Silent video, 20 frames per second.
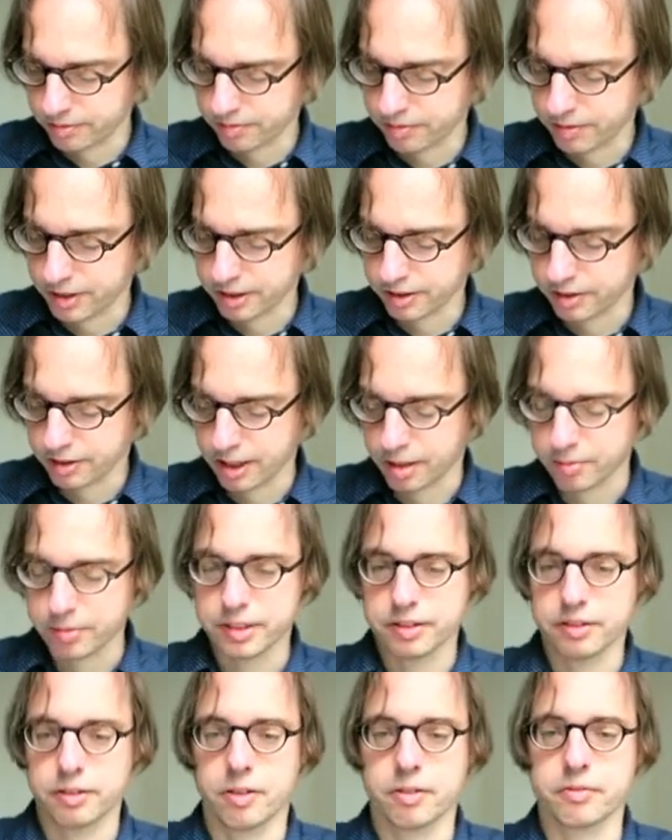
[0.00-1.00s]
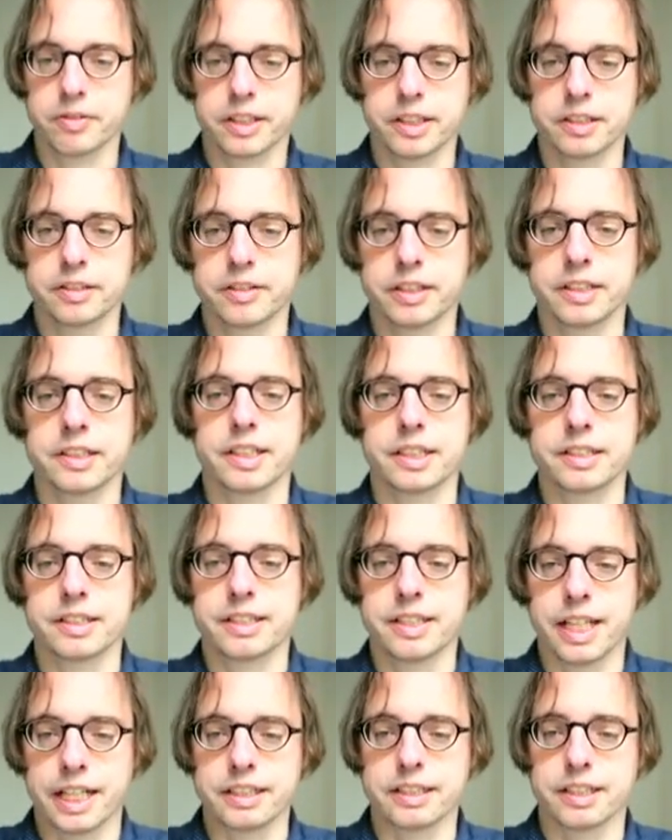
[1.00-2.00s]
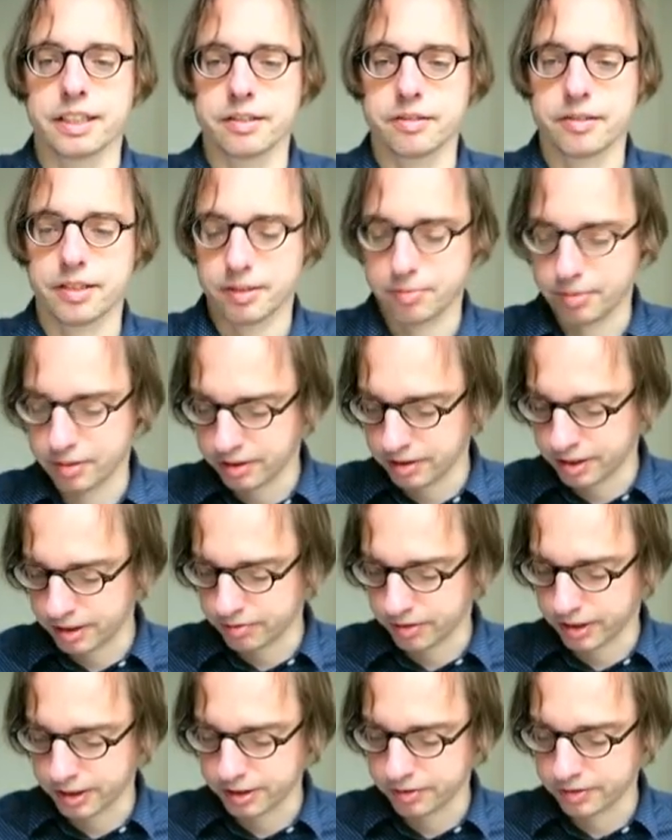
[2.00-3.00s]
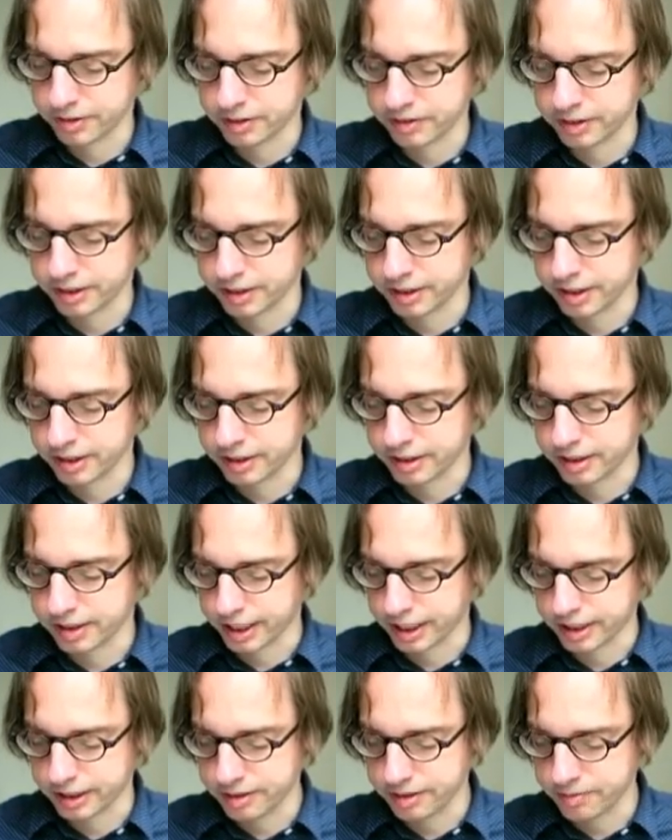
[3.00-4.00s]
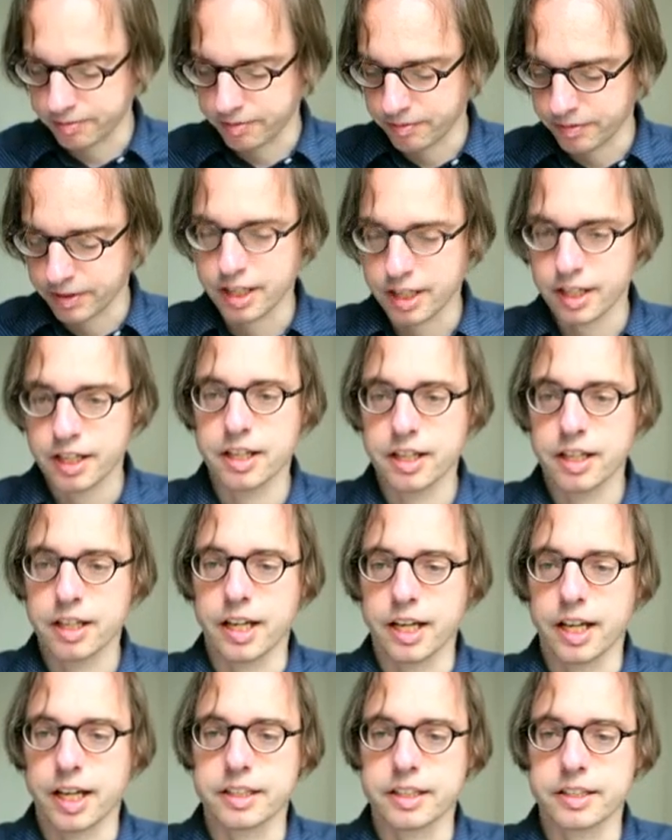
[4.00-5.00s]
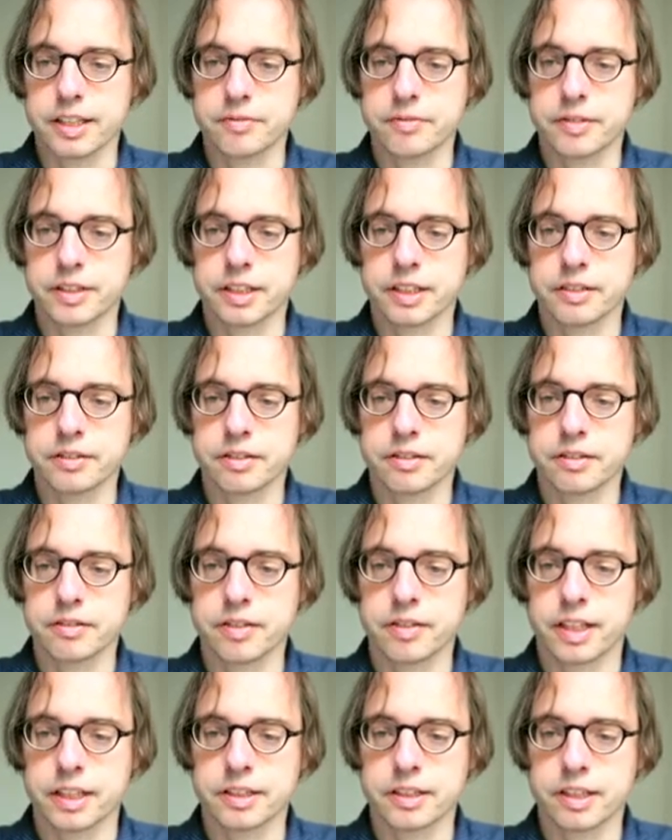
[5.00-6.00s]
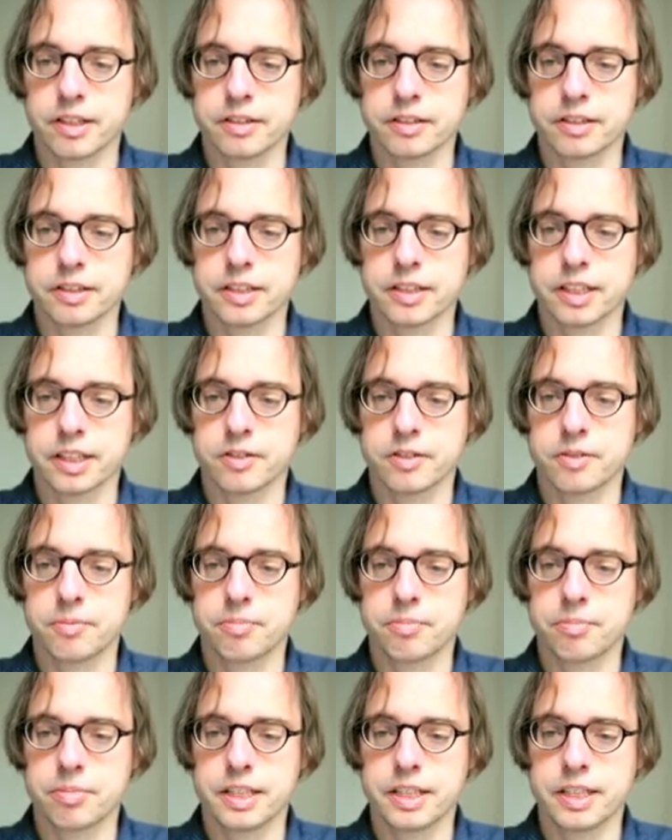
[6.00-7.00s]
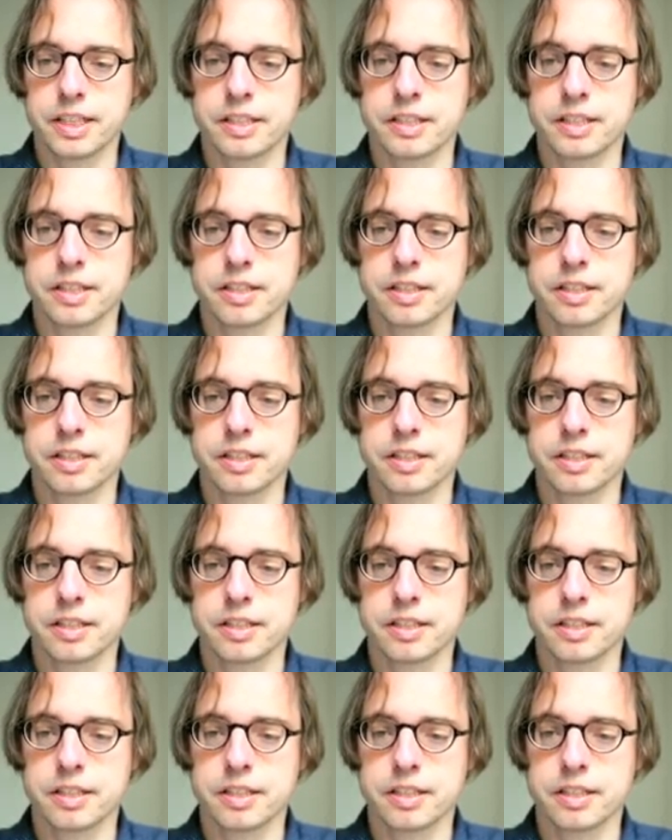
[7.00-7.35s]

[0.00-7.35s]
So or we can treat it as data. Let's put it this way. So we treat it as data, and then we can write down the complete